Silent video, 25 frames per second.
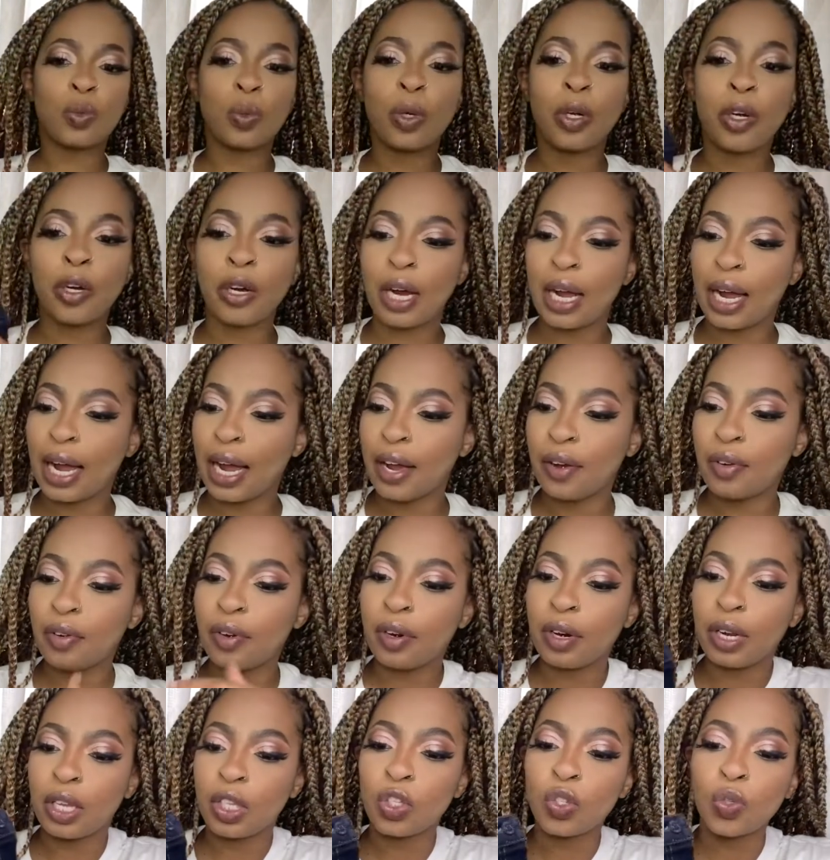were
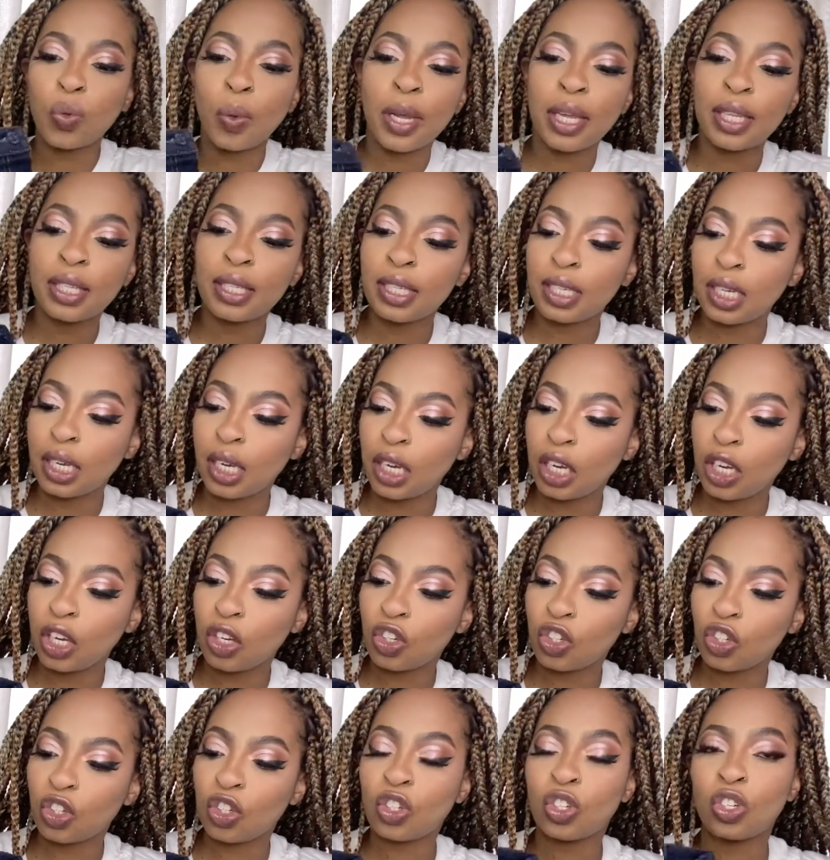120
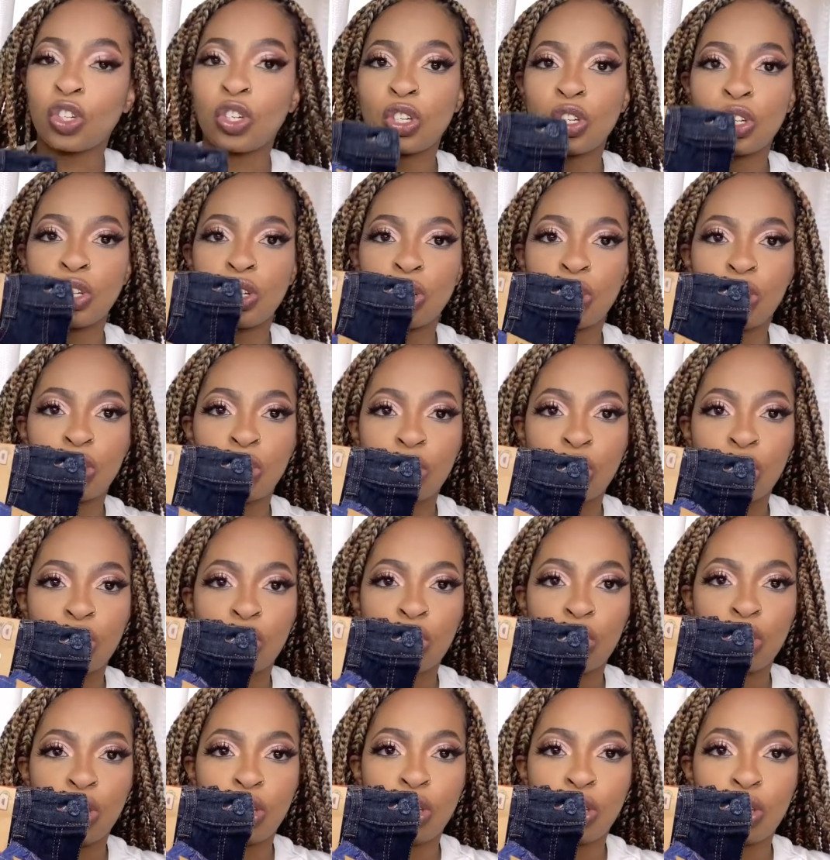each.
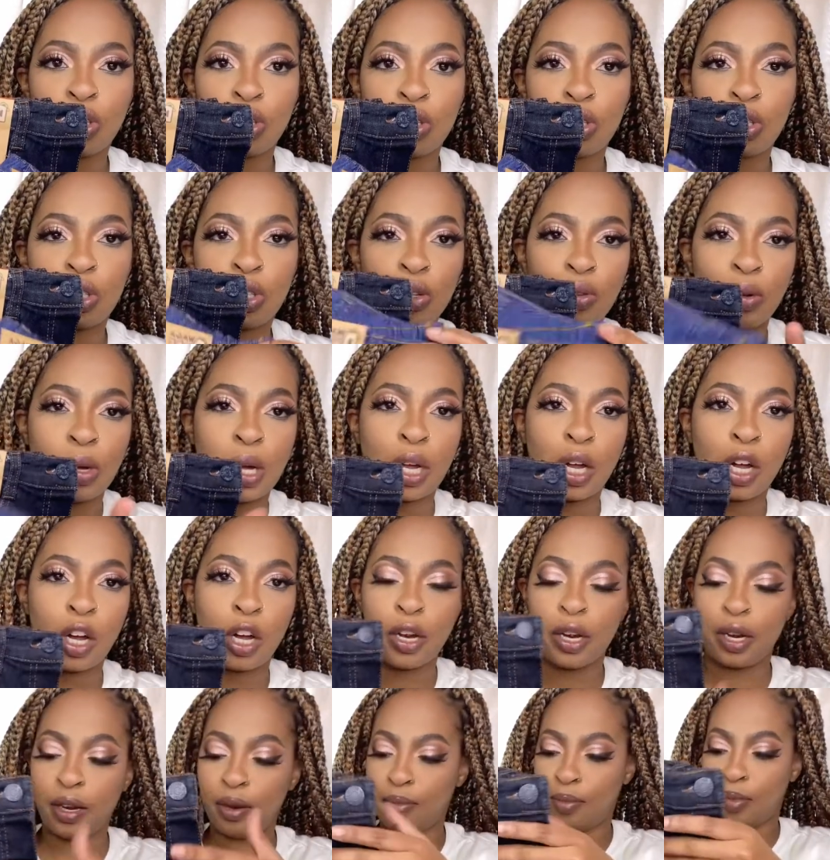So I
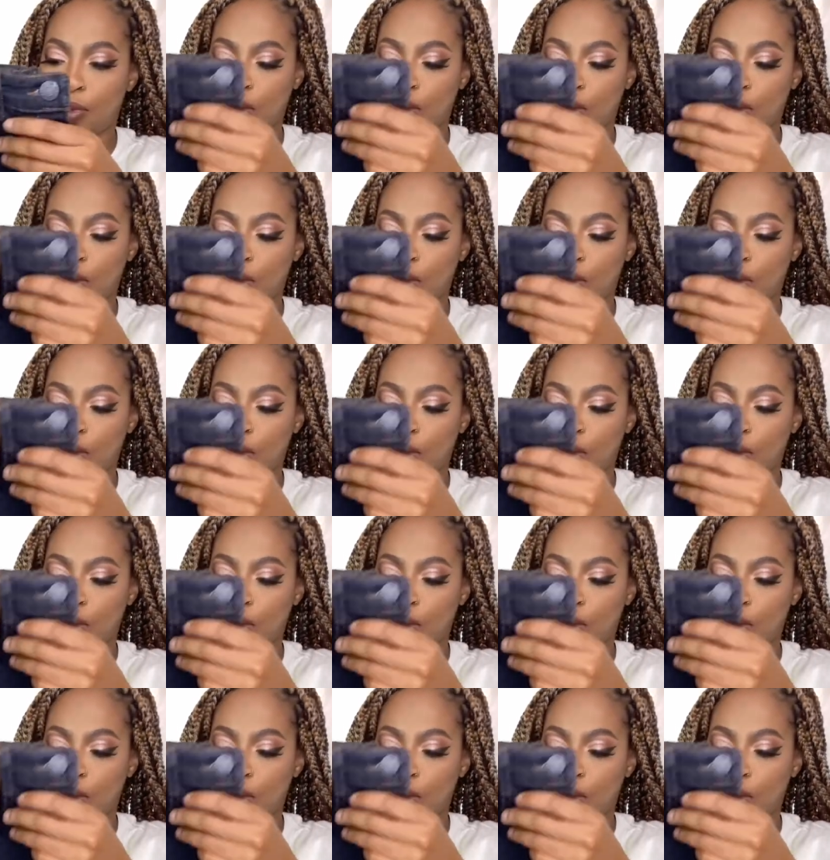got him